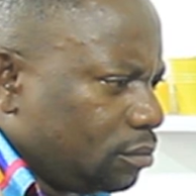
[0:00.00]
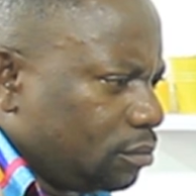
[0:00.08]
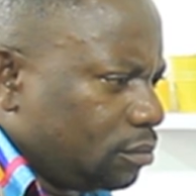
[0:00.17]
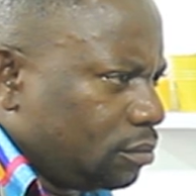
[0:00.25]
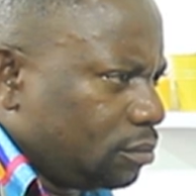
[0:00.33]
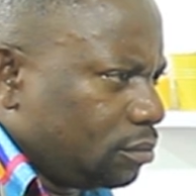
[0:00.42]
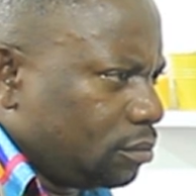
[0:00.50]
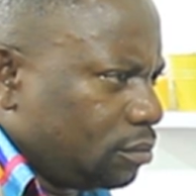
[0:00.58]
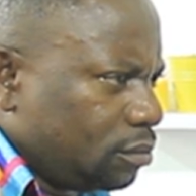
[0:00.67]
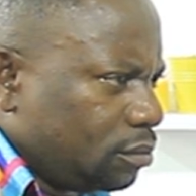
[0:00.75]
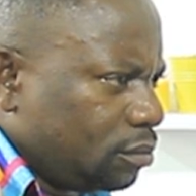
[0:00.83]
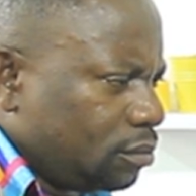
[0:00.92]

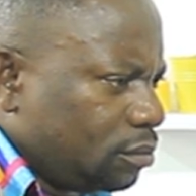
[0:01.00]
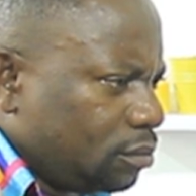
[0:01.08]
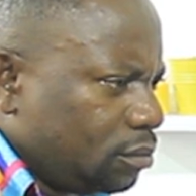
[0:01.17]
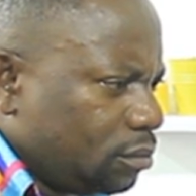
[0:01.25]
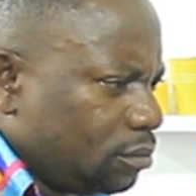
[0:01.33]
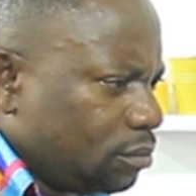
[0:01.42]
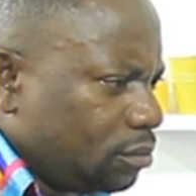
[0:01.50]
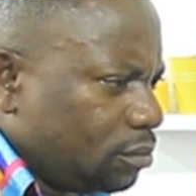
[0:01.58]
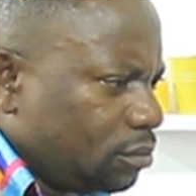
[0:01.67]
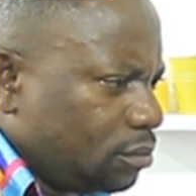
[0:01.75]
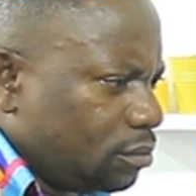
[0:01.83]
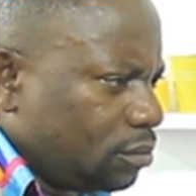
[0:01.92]

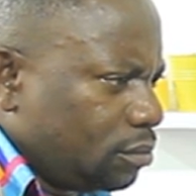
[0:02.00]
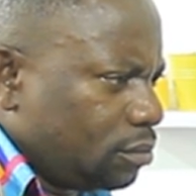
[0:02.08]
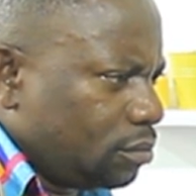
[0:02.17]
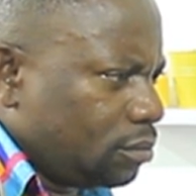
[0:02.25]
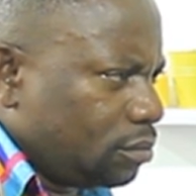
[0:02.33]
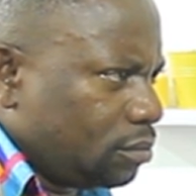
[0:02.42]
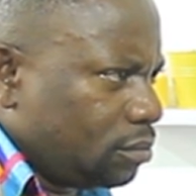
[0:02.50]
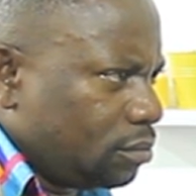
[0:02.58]
(not speaking)